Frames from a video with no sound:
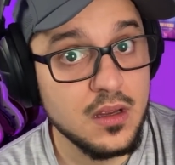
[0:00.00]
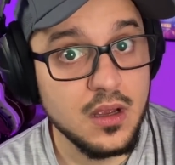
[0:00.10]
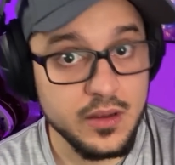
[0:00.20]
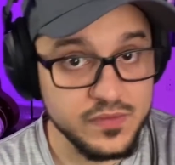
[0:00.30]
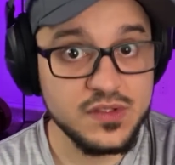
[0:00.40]

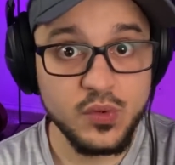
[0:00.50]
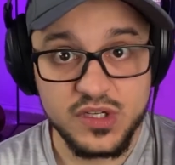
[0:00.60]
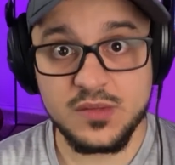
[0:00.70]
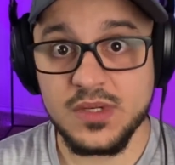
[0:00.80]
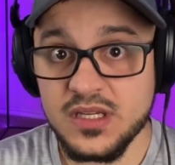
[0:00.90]
of
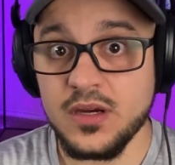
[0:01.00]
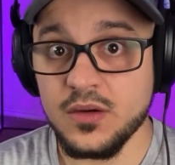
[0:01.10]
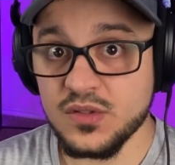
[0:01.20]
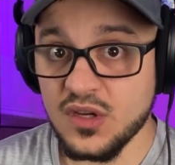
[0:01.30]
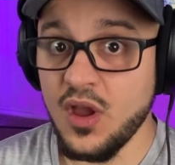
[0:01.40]
source material
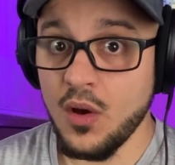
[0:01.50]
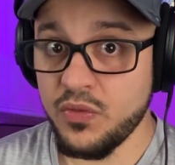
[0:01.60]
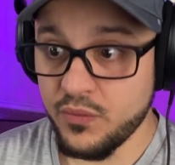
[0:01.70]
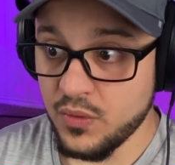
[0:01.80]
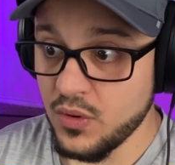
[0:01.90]
to go
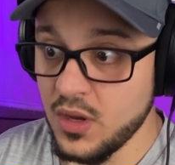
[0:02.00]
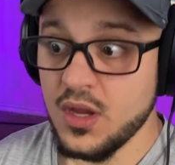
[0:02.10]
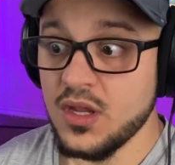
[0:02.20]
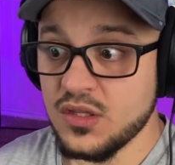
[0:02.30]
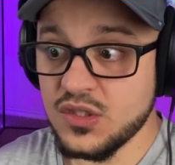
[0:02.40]
through
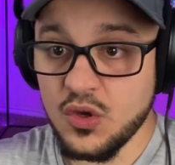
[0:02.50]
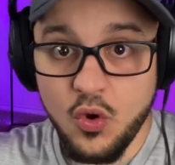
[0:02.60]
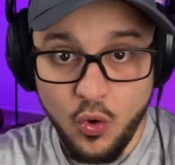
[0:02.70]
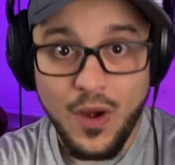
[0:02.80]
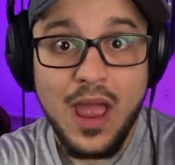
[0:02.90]
to
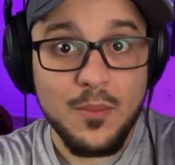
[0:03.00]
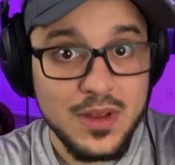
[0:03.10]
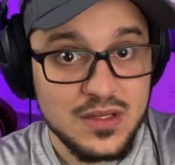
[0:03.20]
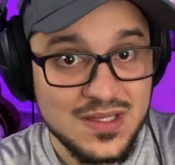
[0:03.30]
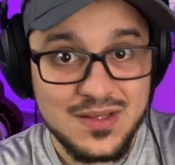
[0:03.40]
cram
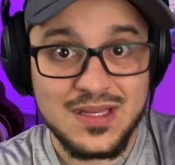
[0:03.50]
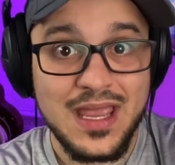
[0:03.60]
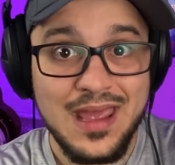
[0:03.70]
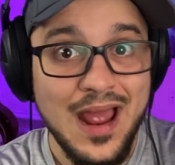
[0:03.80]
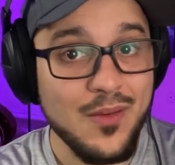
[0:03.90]
into those
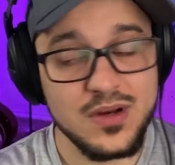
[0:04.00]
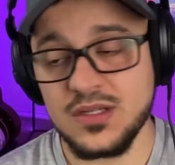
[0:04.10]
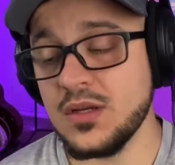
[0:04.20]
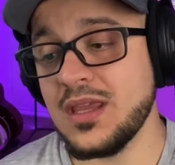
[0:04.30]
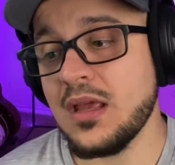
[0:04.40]
8 hours.
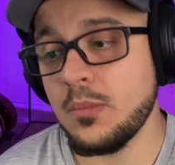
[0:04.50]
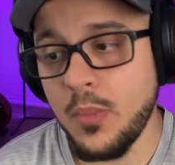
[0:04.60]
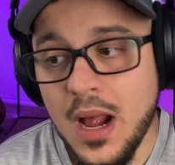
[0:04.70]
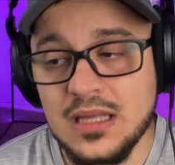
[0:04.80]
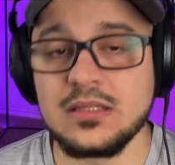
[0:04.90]
You can't
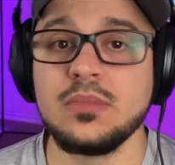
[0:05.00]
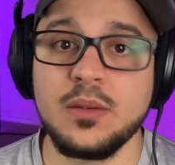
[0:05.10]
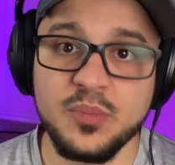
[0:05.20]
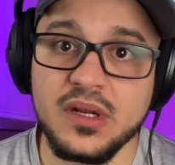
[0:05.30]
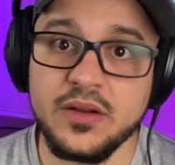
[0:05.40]
possibly
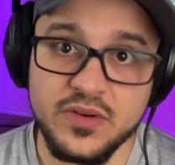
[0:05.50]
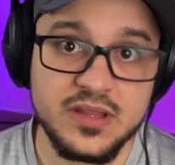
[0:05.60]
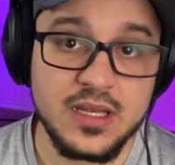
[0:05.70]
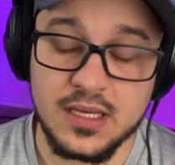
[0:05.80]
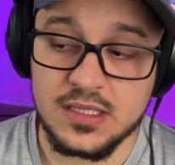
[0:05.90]
put
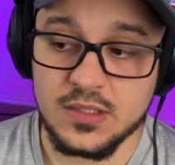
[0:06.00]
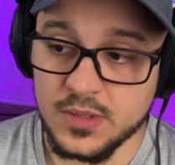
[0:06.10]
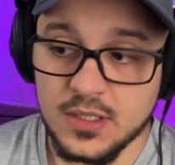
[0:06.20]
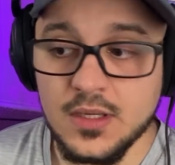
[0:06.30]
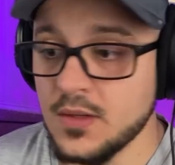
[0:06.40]
everything into
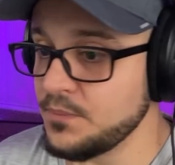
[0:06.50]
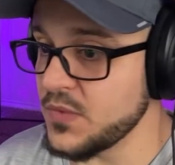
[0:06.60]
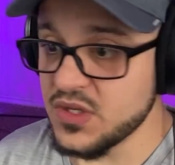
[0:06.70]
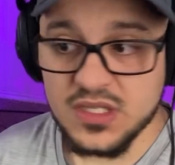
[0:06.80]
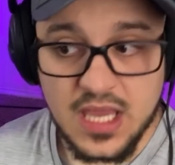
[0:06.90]
it. You
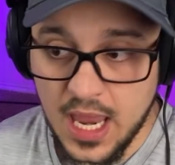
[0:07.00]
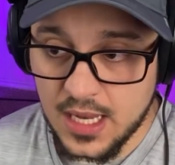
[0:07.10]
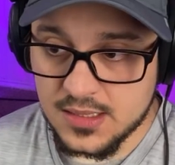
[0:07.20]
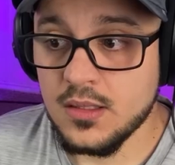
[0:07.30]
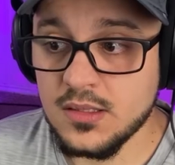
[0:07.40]
just
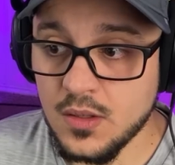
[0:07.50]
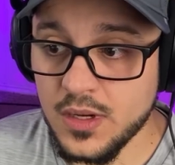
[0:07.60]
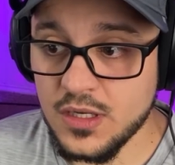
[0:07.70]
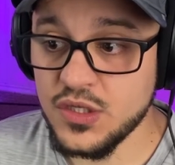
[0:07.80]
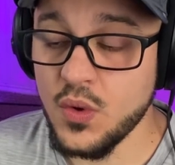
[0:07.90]
can't. So
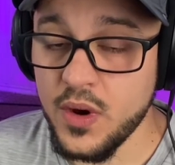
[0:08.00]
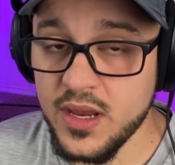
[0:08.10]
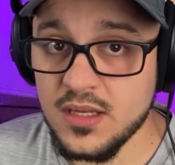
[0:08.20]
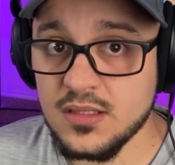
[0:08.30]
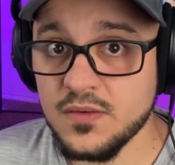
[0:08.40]
enjoy
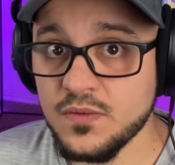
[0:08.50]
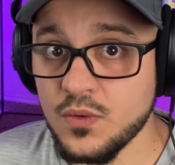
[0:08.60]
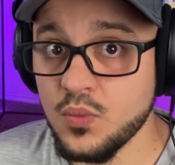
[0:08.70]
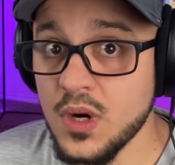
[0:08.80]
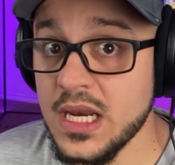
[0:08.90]
it for
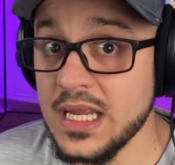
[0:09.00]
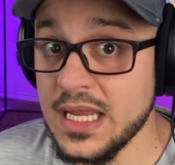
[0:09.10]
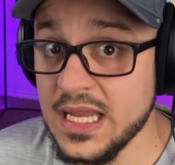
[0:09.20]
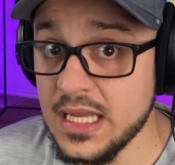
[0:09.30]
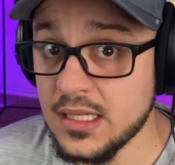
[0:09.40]
what it
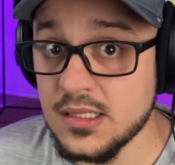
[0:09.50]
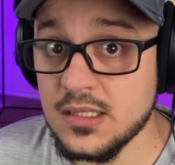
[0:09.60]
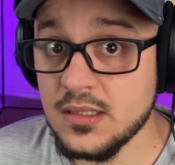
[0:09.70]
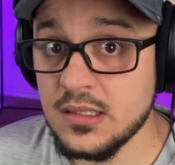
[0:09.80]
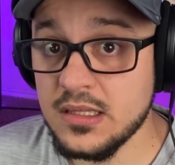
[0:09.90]

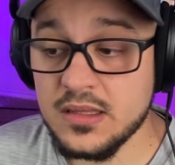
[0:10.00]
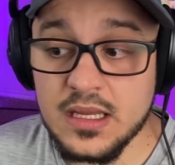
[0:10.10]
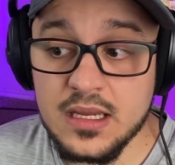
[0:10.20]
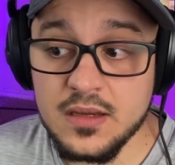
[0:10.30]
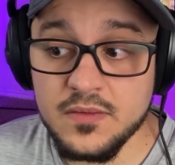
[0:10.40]
is.
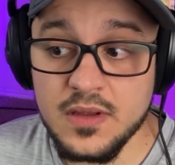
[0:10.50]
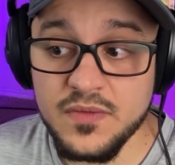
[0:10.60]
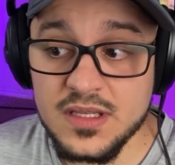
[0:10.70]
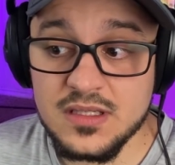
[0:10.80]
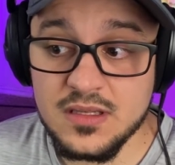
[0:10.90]
Think of if
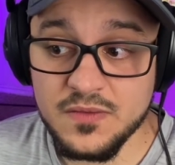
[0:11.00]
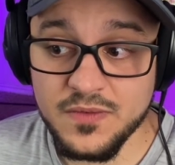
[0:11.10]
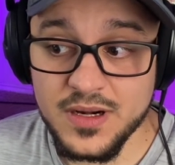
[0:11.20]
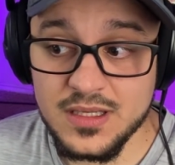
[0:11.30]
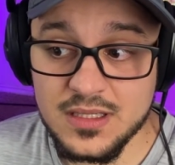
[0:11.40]
it's
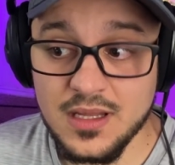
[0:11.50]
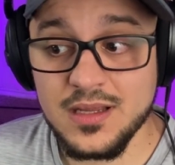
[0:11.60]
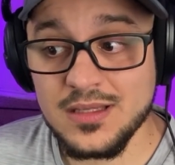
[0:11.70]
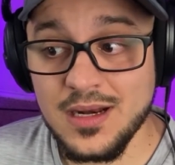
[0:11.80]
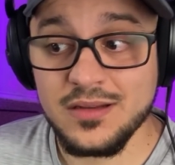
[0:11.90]
different. Like I
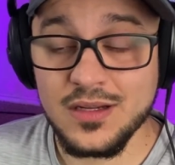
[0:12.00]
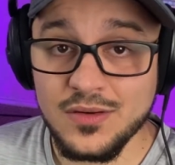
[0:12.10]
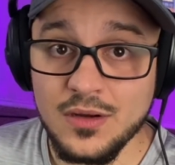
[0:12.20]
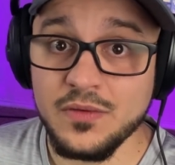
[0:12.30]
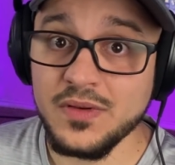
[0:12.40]
said, I don't
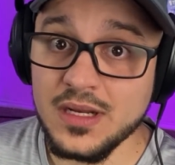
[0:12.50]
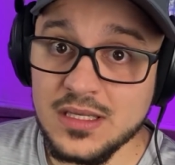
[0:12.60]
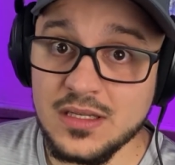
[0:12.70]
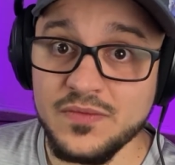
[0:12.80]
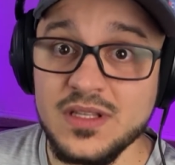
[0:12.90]
know if it
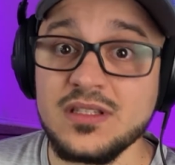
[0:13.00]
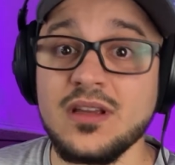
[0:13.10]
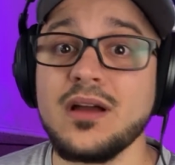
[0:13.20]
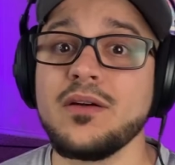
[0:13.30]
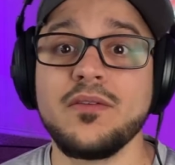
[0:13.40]
is. If
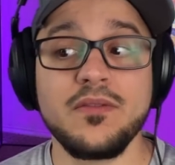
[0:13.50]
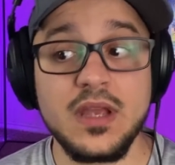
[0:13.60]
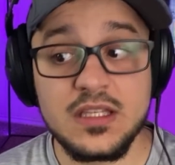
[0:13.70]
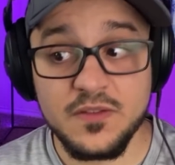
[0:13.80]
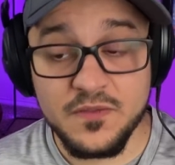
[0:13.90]
it's